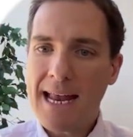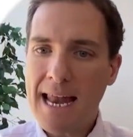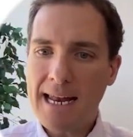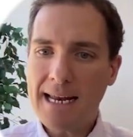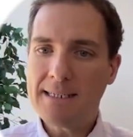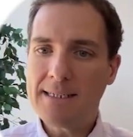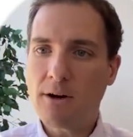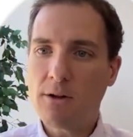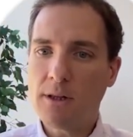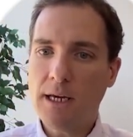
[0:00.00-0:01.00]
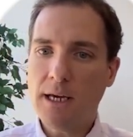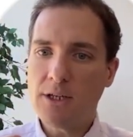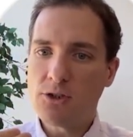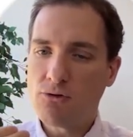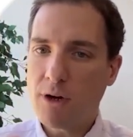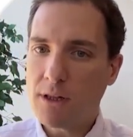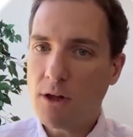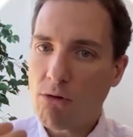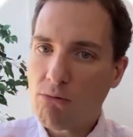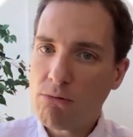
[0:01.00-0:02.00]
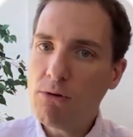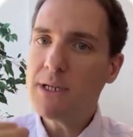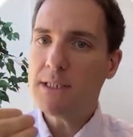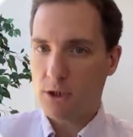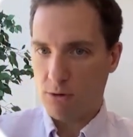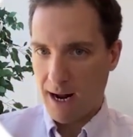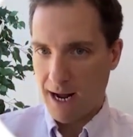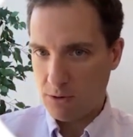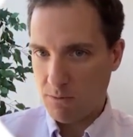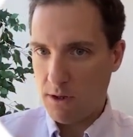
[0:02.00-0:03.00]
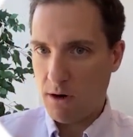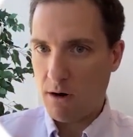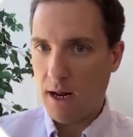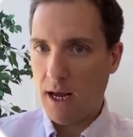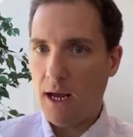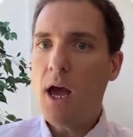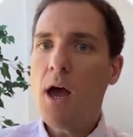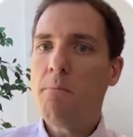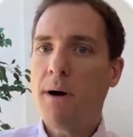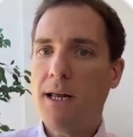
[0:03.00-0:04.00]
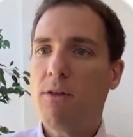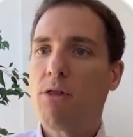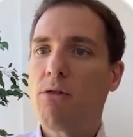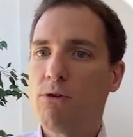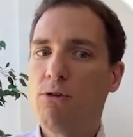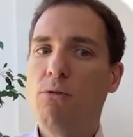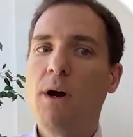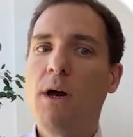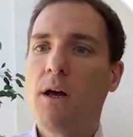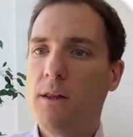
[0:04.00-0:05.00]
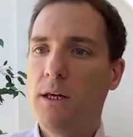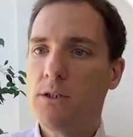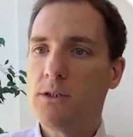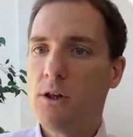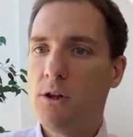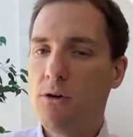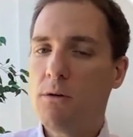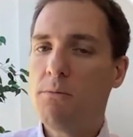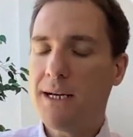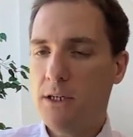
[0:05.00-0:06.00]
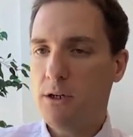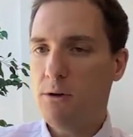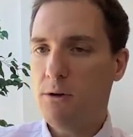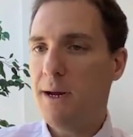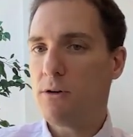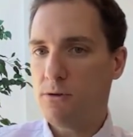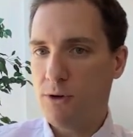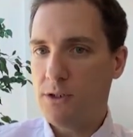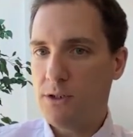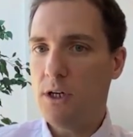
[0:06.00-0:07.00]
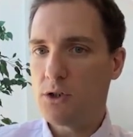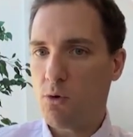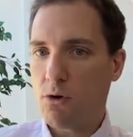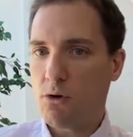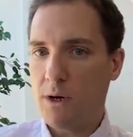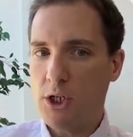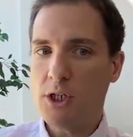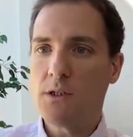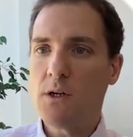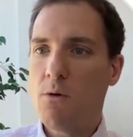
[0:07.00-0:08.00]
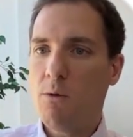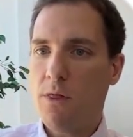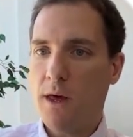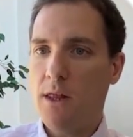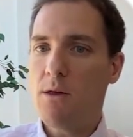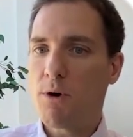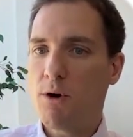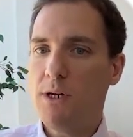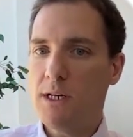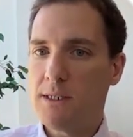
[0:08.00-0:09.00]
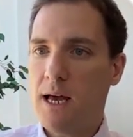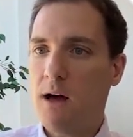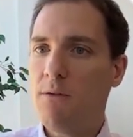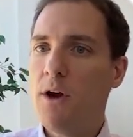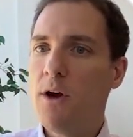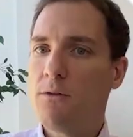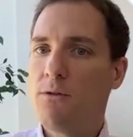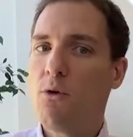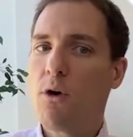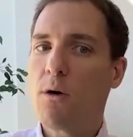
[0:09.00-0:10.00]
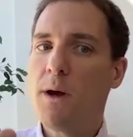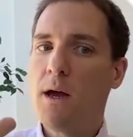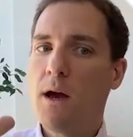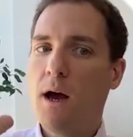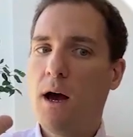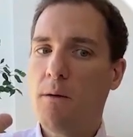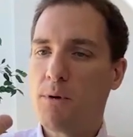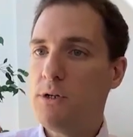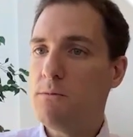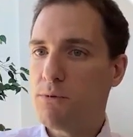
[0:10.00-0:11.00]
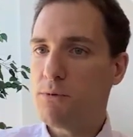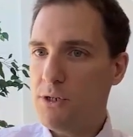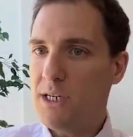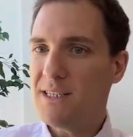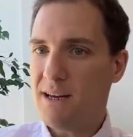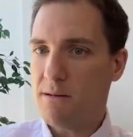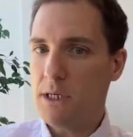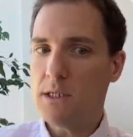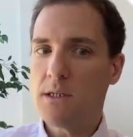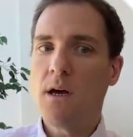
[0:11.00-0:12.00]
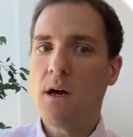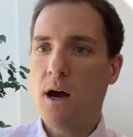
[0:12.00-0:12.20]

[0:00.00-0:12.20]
not necessarily and strictly through its interaction with the RNA, but even through these low complexity domains or intrinsically disordered regions within the protein itself to form protein-protein assemblies